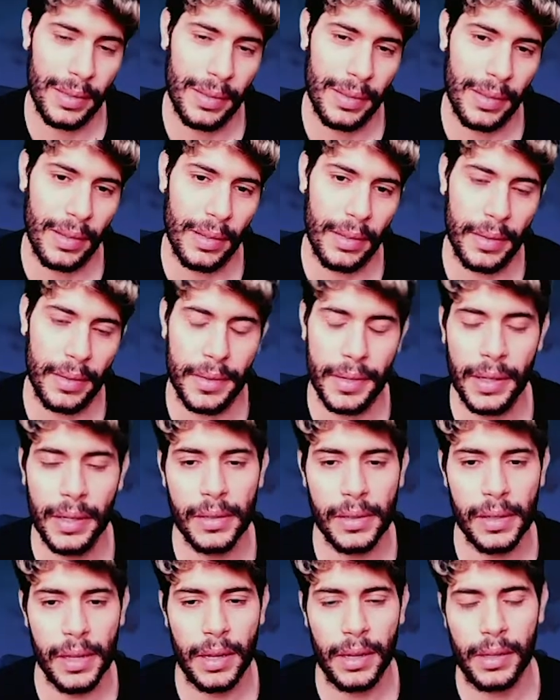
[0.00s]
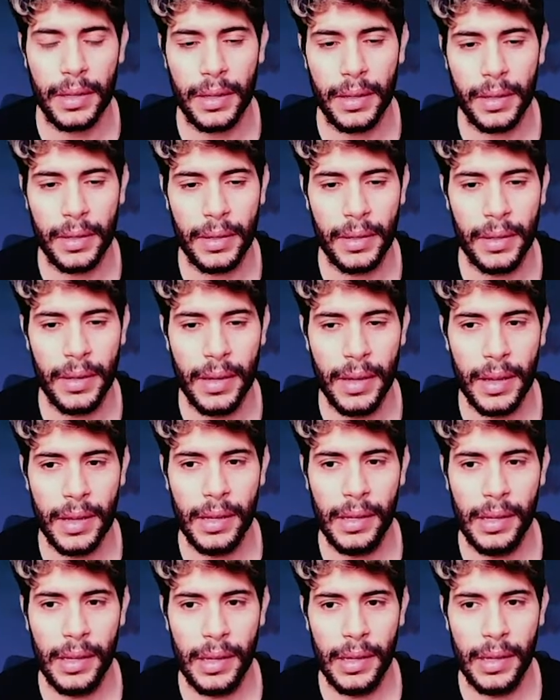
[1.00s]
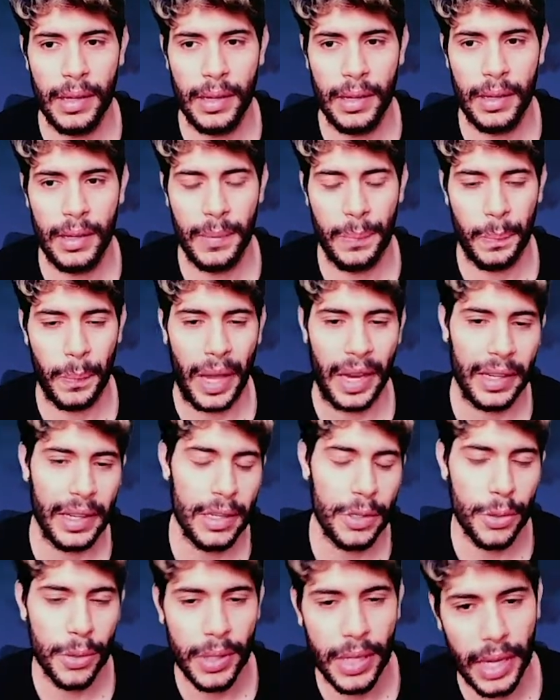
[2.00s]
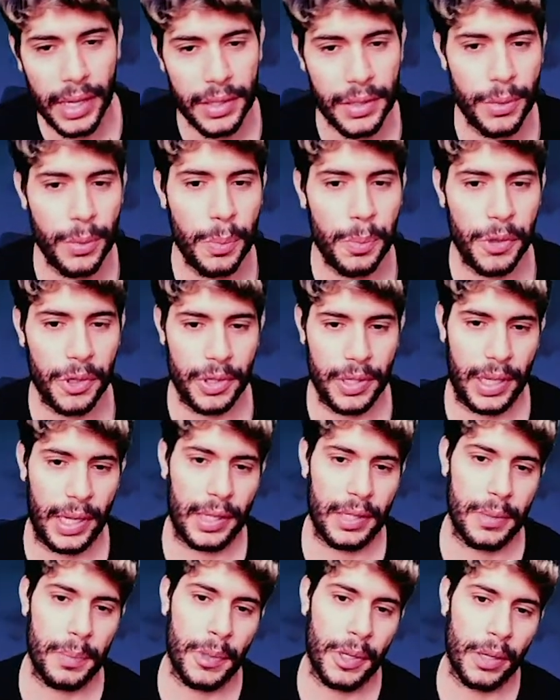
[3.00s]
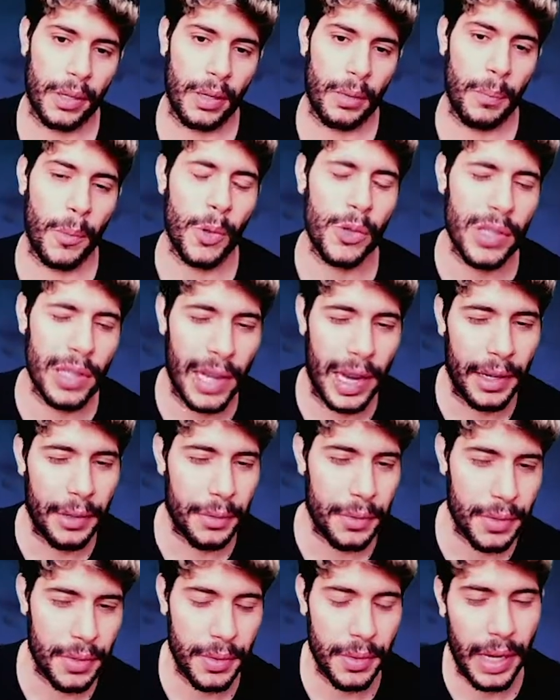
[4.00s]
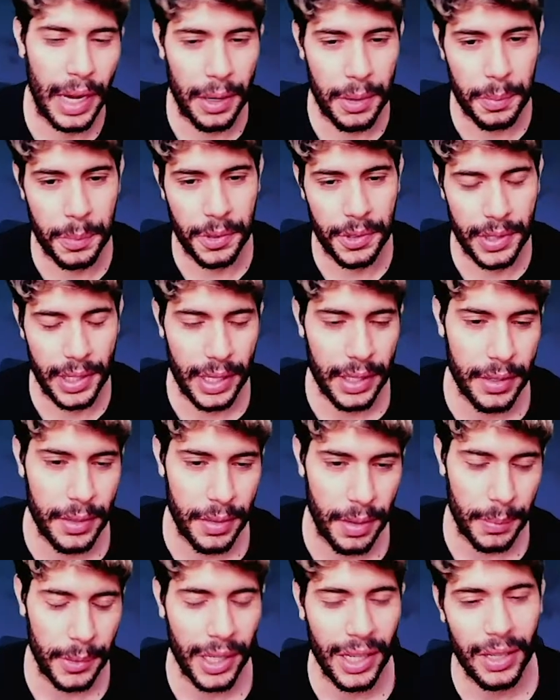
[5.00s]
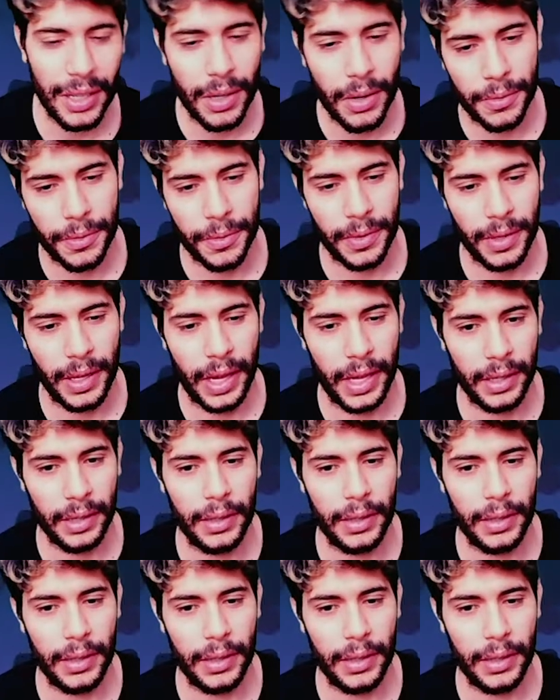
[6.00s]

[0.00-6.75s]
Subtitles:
the thing is, like, I need to guess who protects, but most Landers don't carry protect, so I'm gonna go for that.